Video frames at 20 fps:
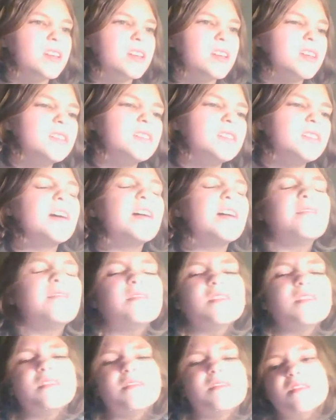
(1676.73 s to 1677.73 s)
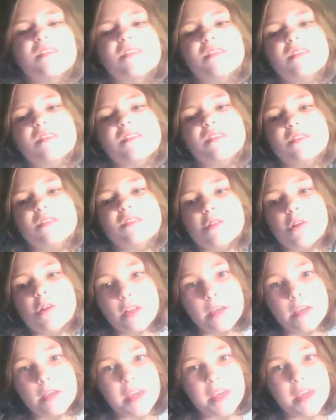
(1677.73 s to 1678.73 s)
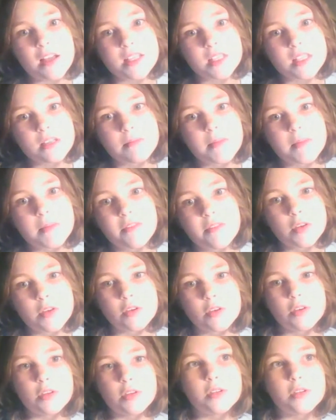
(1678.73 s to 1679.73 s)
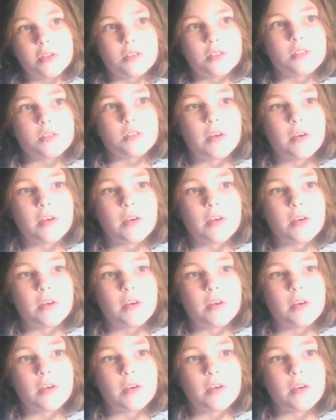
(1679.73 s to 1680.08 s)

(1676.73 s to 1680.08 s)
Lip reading: And that would totally be awesome if you could, so